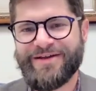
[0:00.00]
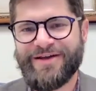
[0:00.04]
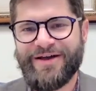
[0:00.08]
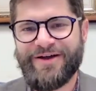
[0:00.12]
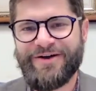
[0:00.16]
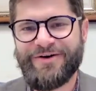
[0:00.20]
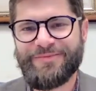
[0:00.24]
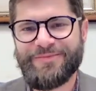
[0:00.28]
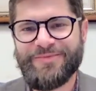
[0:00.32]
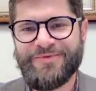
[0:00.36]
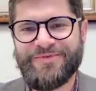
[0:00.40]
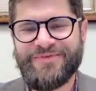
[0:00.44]
I
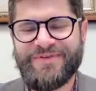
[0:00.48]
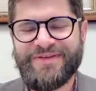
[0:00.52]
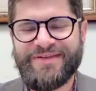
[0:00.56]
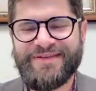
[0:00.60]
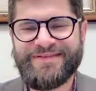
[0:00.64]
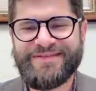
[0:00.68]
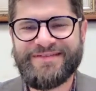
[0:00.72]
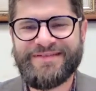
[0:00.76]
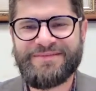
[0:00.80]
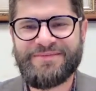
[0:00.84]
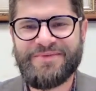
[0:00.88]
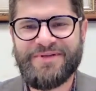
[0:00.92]
hope you see the
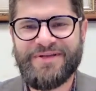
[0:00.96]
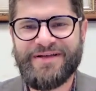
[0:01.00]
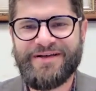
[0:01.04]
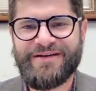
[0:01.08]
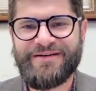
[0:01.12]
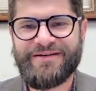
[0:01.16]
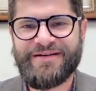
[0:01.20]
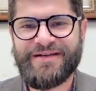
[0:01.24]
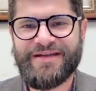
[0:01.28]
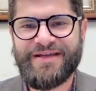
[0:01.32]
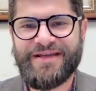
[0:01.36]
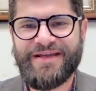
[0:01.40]

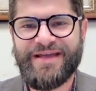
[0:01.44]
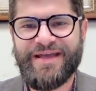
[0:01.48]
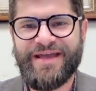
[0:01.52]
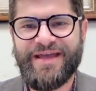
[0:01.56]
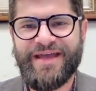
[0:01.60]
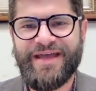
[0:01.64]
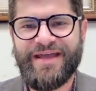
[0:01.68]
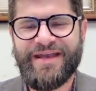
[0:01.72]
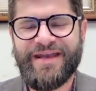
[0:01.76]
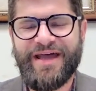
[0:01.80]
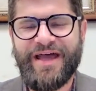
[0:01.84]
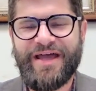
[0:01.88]
similarity.
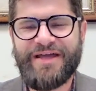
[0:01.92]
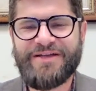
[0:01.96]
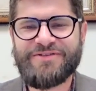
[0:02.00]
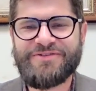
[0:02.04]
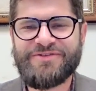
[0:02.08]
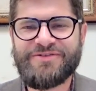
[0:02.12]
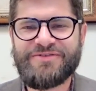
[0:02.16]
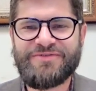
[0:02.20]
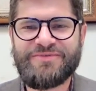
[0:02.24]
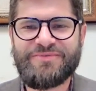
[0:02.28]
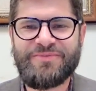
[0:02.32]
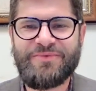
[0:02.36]
And I
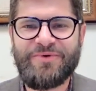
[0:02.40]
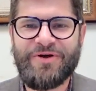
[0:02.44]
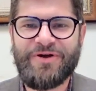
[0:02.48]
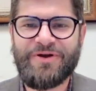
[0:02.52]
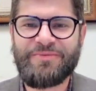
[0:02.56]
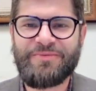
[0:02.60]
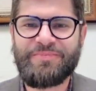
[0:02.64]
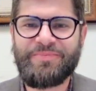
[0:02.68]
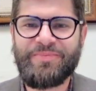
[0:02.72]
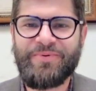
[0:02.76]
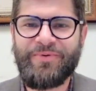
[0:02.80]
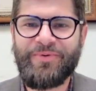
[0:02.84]
just want
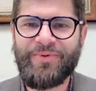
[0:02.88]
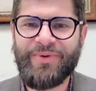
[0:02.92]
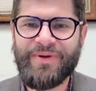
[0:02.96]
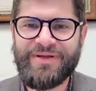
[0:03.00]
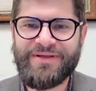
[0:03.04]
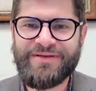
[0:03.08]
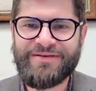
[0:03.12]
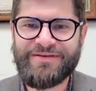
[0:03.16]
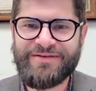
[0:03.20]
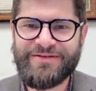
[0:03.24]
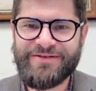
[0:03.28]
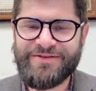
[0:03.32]
to
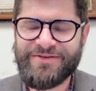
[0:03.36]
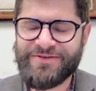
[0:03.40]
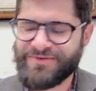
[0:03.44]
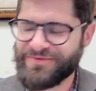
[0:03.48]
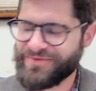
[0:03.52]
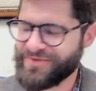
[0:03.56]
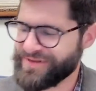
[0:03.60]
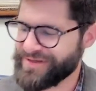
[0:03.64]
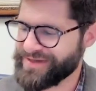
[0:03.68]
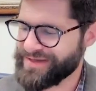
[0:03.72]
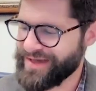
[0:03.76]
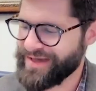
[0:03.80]
point to
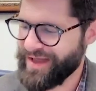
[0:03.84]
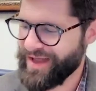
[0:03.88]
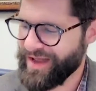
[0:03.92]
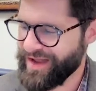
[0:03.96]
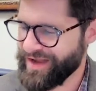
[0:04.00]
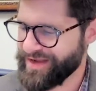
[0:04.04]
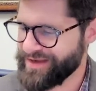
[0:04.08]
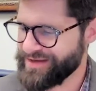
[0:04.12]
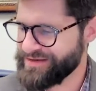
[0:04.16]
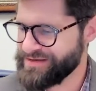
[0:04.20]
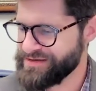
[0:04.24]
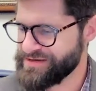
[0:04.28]
you the
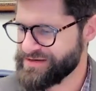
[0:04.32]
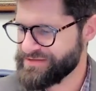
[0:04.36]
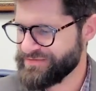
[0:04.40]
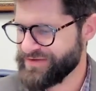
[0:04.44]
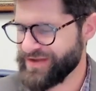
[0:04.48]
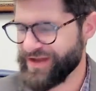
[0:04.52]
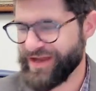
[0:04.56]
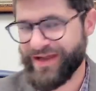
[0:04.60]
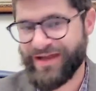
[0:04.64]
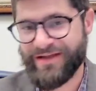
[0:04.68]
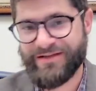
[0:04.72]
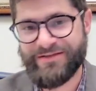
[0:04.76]
kind of
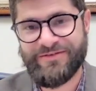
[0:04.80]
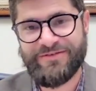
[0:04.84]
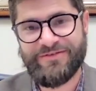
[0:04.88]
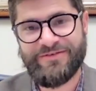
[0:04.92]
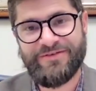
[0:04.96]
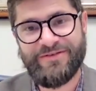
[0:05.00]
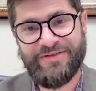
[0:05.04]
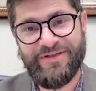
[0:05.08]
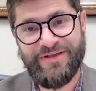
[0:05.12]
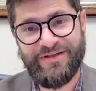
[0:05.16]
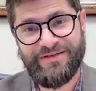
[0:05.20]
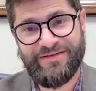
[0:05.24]

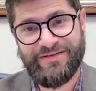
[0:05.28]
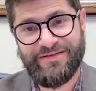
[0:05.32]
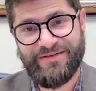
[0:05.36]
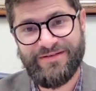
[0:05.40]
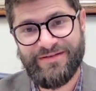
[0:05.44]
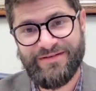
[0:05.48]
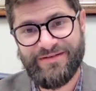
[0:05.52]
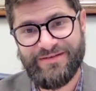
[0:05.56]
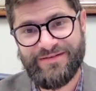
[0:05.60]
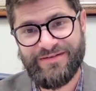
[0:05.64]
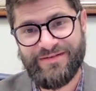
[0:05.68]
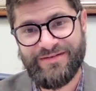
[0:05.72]
answer that
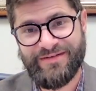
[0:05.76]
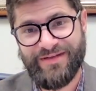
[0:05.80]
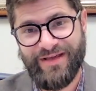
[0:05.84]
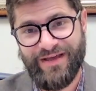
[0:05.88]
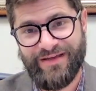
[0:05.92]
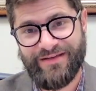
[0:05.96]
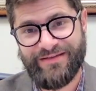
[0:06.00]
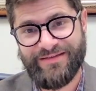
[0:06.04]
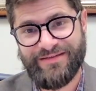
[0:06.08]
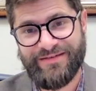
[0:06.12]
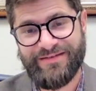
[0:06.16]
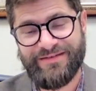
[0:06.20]

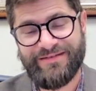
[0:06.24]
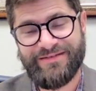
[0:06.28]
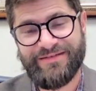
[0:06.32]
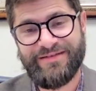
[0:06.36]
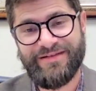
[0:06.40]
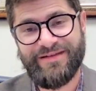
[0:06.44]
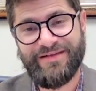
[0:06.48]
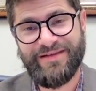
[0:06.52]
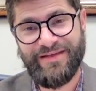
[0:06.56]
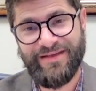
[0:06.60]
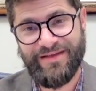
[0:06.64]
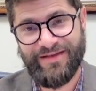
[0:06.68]
Sextus
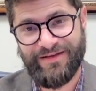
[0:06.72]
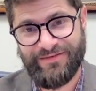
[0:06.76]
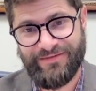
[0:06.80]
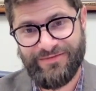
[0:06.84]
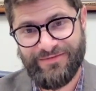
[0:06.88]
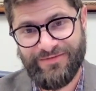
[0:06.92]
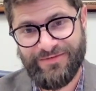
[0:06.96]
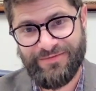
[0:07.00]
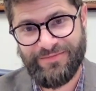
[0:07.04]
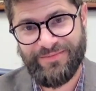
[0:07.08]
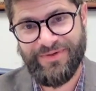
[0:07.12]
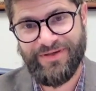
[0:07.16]

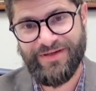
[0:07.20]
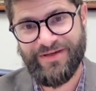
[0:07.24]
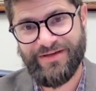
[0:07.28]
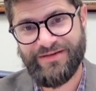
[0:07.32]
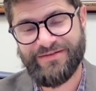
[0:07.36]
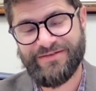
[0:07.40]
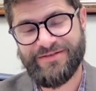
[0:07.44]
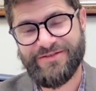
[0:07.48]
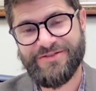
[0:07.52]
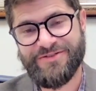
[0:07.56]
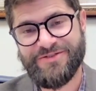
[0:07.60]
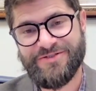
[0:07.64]
gives,
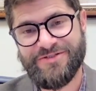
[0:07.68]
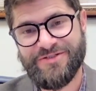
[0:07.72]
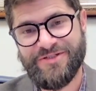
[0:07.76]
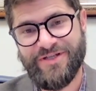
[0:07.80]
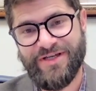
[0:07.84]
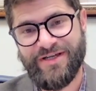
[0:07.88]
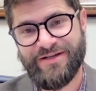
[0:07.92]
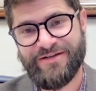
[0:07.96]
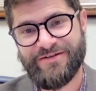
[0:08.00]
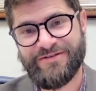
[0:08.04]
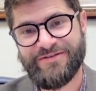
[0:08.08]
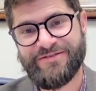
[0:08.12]
because it
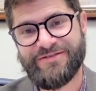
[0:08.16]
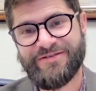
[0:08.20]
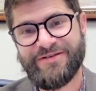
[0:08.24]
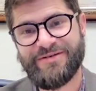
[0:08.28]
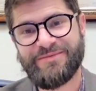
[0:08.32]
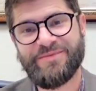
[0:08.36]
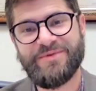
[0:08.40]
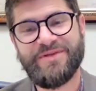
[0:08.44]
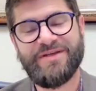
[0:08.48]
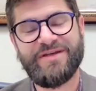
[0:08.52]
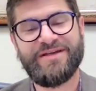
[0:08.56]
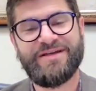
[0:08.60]
shares
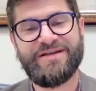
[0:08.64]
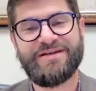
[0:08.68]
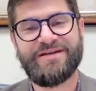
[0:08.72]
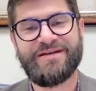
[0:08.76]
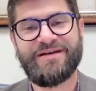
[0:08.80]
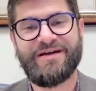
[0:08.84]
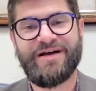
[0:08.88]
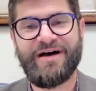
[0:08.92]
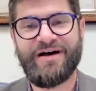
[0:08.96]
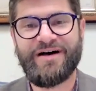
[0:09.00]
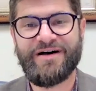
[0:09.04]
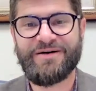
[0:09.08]
something in
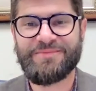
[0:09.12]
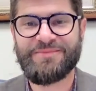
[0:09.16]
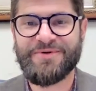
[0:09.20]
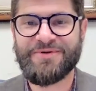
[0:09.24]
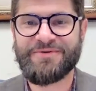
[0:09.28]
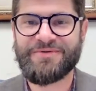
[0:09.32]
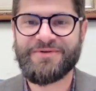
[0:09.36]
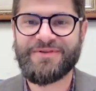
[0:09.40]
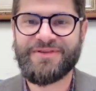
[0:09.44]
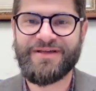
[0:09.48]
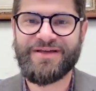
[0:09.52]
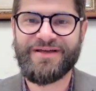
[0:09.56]

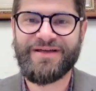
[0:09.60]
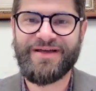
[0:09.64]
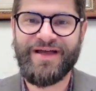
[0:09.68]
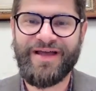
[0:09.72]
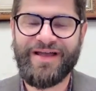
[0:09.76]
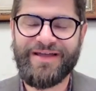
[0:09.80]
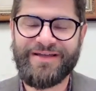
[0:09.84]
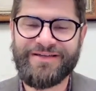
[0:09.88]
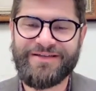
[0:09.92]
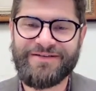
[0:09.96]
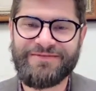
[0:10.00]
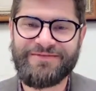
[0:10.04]
common with the
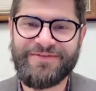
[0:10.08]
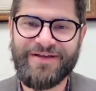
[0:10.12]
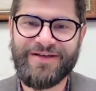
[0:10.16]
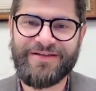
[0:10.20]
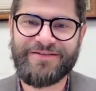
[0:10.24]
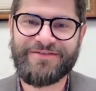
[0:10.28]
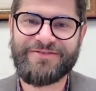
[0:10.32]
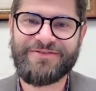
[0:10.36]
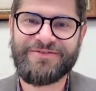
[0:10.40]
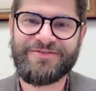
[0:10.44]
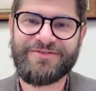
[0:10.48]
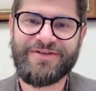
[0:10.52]
kind of
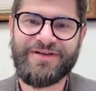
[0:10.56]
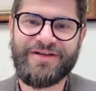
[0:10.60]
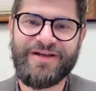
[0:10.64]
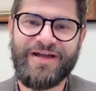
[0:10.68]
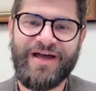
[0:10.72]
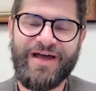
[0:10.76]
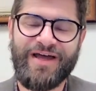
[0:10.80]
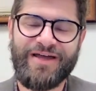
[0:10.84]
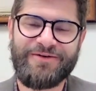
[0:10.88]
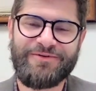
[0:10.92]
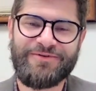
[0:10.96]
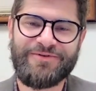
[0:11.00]
answer that
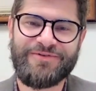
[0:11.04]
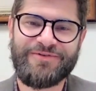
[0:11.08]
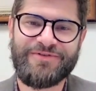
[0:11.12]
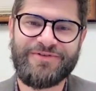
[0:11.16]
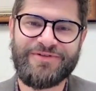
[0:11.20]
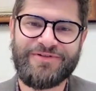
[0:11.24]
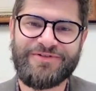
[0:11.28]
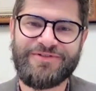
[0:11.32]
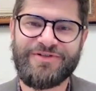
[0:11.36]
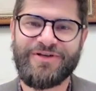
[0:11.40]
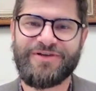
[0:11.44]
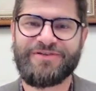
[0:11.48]
I was
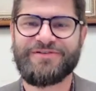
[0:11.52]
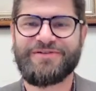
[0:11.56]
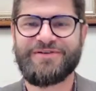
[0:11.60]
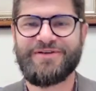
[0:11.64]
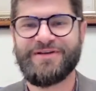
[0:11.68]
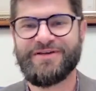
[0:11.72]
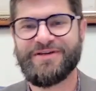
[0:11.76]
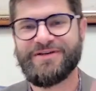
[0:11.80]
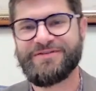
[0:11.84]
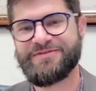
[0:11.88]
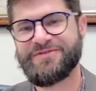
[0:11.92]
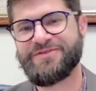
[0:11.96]

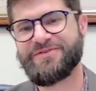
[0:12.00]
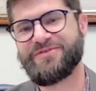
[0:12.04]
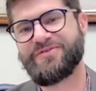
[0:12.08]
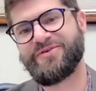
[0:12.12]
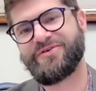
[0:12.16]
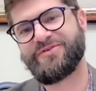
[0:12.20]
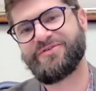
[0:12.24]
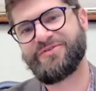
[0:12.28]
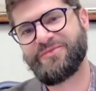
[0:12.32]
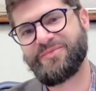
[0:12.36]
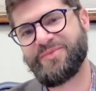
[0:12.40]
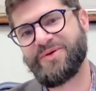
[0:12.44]
suggesting, if you
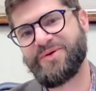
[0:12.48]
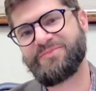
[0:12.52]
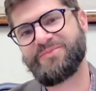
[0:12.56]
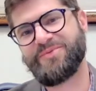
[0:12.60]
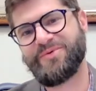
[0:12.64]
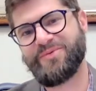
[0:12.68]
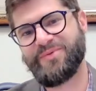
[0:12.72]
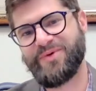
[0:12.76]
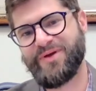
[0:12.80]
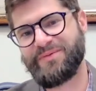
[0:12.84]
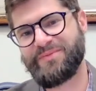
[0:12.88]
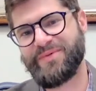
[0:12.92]
can
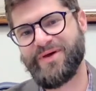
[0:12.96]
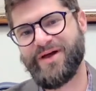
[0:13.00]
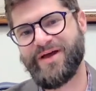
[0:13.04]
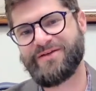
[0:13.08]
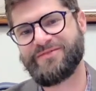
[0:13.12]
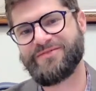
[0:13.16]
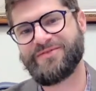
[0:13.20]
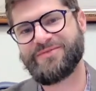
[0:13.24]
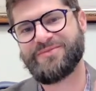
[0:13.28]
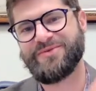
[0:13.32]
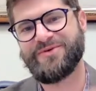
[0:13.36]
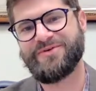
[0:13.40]
remember way
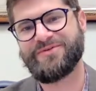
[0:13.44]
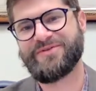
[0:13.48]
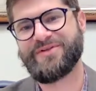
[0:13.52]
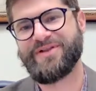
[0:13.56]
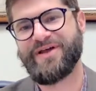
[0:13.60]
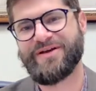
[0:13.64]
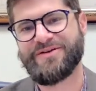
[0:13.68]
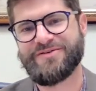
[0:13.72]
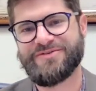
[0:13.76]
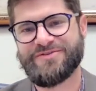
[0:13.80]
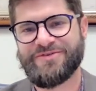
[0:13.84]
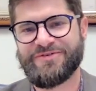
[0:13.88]
back from those
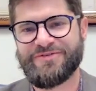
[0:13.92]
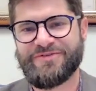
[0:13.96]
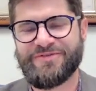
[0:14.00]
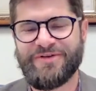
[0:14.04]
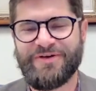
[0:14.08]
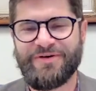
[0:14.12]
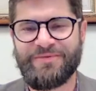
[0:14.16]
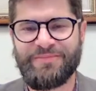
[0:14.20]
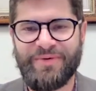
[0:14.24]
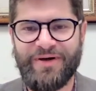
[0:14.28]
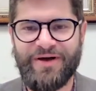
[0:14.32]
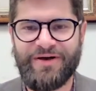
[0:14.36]
lectures
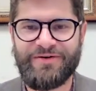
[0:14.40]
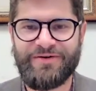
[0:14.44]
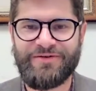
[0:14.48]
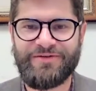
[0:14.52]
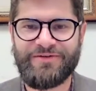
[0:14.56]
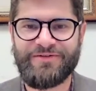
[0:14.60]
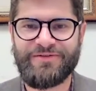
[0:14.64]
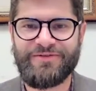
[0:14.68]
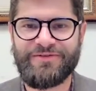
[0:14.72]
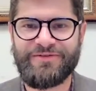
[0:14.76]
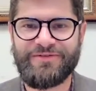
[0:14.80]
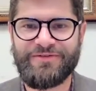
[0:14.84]
about
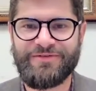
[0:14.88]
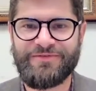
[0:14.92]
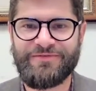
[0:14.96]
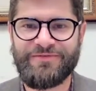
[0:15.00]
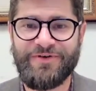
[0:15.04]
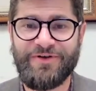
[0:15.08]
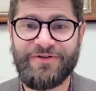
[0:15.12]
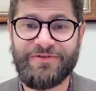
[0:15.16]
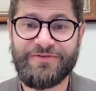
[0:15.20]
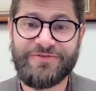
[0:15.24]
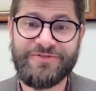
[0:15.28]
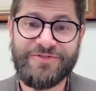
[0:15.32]
the
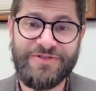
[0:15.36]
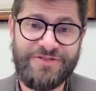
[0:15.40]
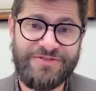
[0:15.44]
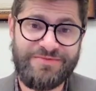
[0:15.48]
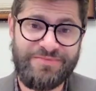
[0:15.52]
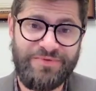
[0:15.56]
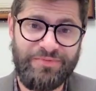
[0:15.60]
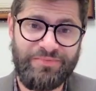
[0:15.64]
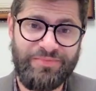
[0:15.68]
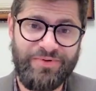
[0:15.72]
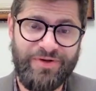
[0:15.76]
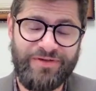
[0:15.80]
false
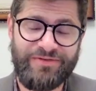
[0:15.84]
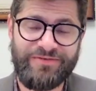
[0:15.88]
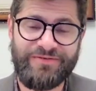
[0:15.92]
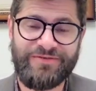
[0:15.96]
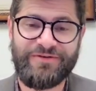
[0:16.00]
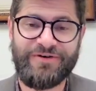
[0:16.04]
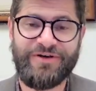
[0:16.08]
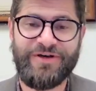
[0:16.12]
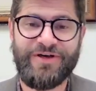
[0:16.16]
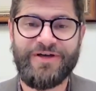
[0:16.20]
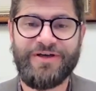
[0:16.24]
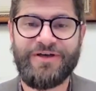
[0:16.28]
judgment
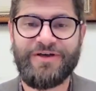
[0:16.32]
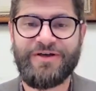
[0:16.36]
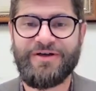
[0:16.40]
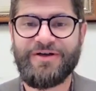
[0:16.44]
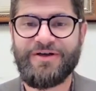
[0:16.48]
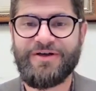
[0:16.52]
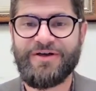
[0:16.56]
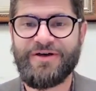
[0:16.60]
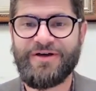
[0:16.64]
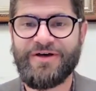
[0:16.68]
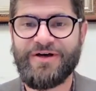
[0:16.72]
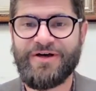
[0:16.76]
puzzle,
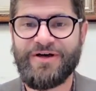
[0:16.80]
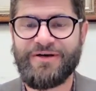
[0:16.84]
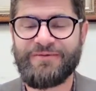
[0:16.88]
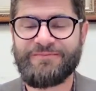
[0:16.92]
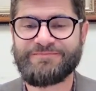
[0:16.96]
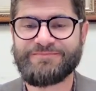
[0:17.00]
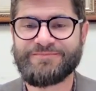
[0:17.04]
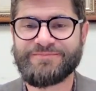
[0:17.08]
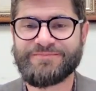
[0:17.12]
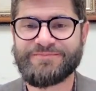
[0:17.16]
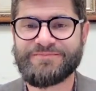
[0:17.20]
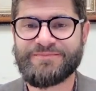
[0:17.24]

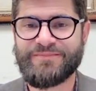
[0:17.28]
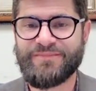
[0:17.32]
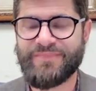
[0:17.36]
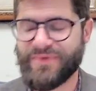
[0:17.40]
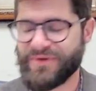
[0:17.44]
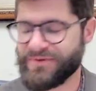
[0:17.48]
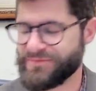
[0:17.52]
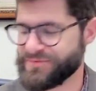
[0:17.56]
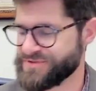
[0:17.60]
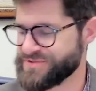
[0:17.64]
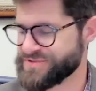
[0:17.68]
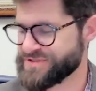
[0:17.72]

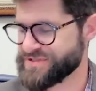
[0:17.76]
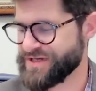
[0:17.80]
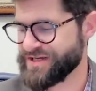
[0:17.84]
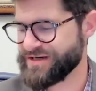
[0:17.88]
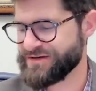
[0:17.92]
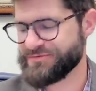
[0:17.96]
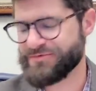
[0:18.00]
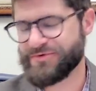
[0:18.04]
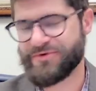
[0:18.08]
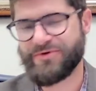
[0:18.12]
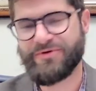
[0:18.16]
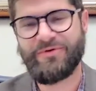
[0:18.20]
which is that
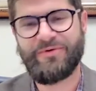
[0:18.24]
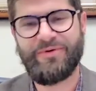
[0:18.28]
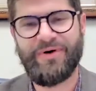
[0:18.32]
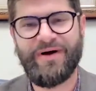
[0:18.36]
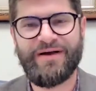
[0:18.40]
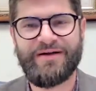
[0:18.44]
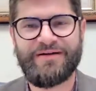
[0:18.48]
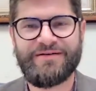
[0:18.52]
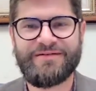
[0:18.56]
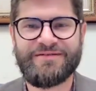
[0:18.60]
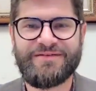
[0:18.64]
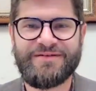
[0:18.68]
it
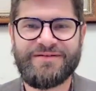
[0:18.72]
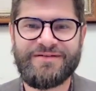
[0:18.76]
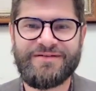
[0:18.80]
requires a